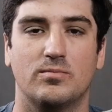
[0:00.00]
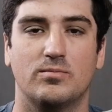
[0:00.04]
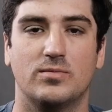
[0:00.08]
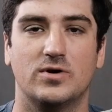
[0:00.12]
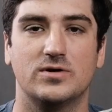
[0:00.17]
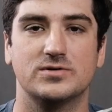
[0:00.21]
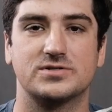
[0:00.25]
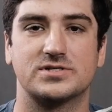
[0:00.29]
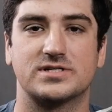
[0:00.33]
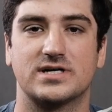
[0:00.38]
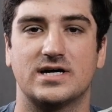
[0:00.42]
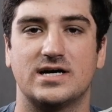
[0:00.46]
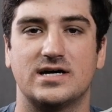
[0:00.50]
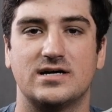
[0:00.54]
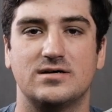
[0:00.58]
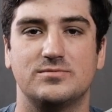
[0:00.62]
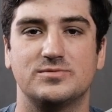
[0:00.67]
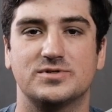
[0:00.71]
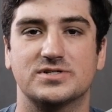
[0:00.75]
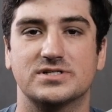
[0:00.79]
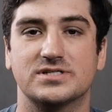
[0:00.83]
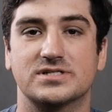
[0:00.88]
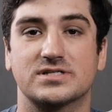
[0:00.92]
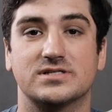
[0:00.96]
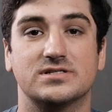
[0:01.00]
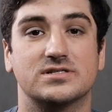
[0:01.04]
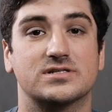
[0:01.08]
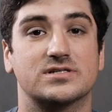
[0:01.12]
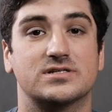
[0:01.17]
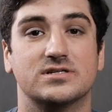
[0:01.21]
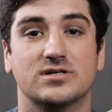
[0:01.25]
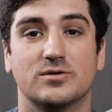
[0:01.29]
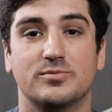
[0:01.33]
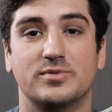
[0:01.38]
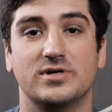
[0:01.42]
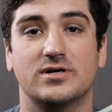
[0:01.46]
Most times this can
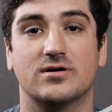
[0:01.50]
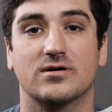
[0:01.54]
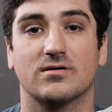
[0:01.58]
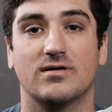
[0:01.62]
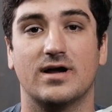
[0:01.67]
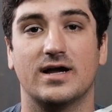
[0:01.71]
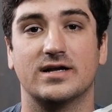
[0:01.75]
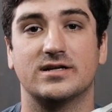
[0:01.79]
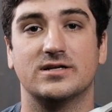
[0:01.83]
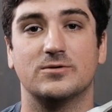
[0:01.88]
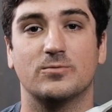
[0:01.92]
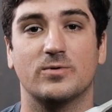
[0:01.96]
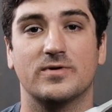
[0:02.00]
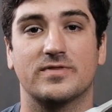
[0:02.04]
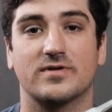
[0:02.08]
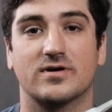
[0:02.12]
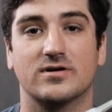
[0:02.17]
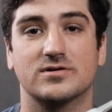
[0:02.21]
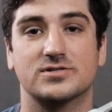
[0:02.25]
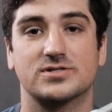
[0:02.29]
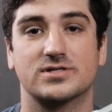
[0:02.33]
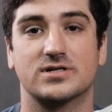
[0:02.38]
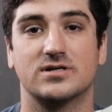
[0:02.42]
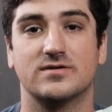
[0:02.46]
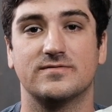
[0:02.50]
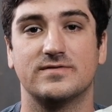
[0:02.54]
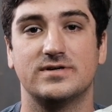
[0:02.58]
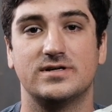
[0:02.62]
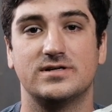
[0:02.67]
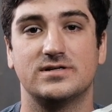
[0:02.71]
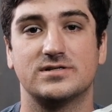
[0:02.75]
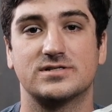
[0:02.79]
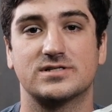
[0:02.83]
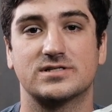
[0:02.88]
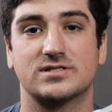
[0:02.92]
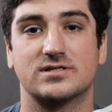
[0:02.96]
still be corrected with our
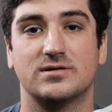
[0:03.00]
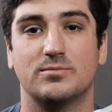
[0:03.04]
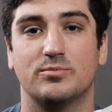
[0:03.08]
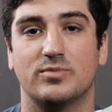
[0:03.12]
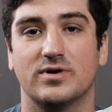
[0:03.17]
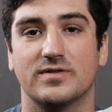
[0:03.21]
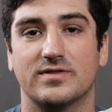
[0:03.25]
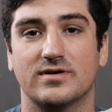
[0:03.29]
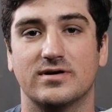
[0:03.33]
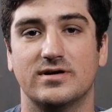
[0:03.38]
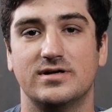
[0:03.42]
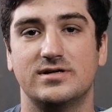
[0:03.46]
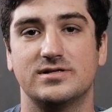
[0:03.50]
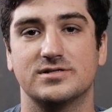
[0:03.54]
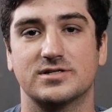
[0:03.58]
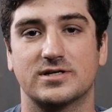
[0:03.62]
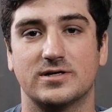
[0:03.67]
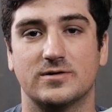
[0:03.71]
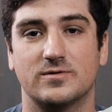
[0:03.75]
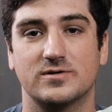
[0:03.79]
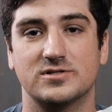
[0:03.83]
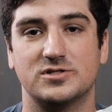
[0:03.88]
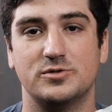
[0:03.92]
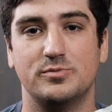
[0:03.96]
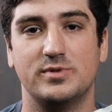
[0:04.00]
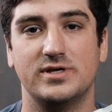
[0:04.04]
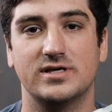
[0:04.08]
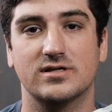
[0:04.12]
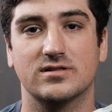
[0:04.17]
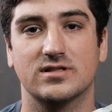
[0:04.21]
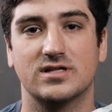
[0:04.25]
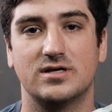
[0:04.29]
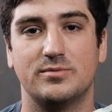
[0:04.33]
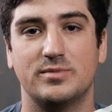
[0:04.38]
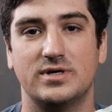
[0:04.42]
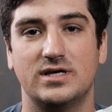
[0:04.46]
service, but there is going to be a
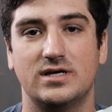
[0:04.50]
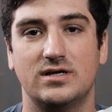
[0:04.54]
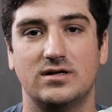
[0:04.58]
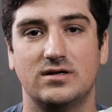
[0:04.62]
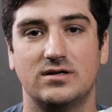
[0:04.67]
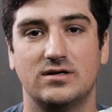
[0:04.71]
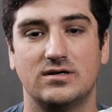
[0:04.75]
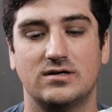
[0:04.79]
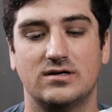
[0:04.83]
limit.